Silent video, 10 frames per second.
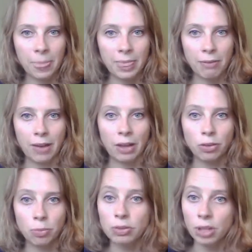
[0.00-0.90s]
they
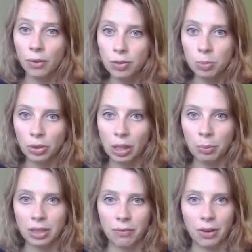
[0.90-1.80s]
found most comfortable and
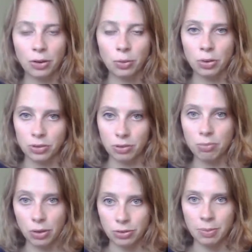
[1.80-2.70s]
what they found was
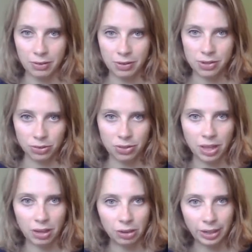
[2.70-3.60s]
most beneficial to
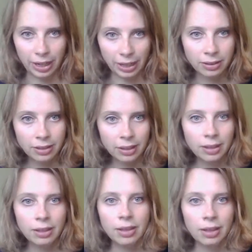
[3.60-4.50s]
their learning.
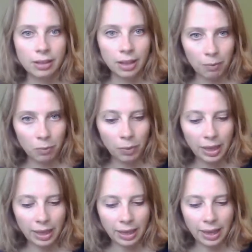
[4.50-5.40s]

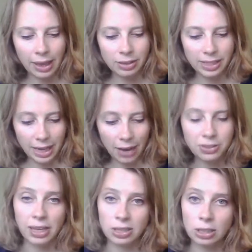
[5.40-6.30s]
We did have
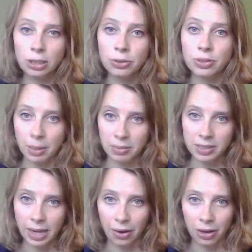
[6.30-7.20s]
to exclude some
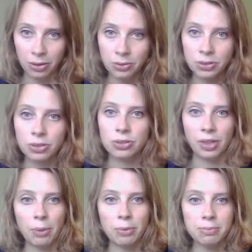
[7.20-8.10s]
scenarios, so
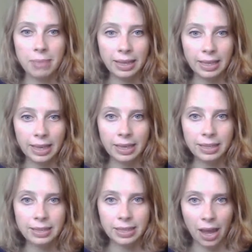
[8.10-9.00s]
was mainly
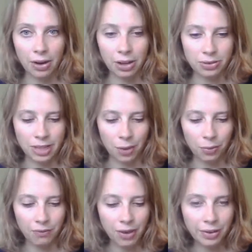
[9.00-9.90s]
scenarios that were
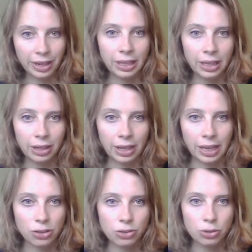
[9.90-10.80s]
very
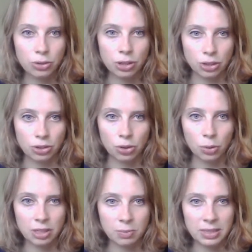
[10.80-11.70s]
clearly suited to
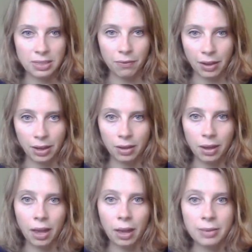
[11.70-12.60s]
a specific
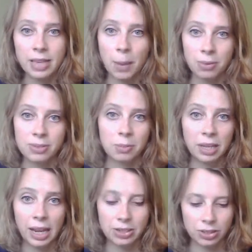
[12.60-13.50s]
type of
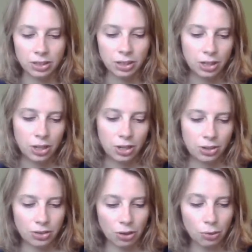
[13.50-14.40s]
simulation.
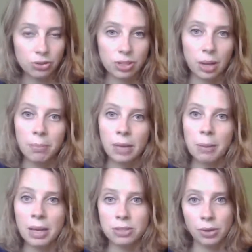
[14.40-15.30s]
So some
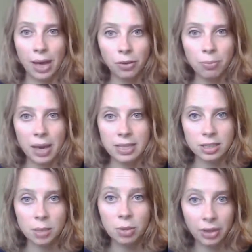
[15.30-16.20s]
mental health
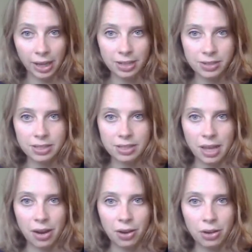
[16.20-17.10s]
based communication
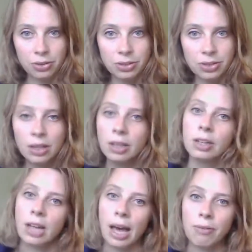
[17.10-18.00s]
scenarios
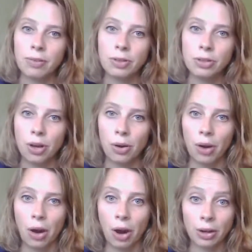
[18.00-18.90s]

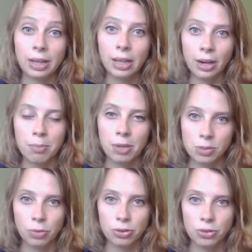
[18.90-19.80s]
are clearly much
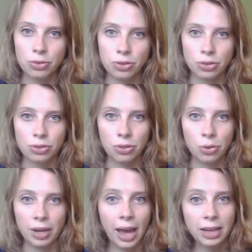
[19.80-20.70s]
more suited to
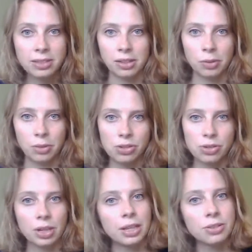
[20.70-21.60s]
an actor which you
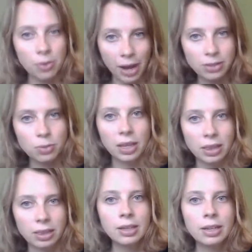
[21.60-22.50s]
can interact with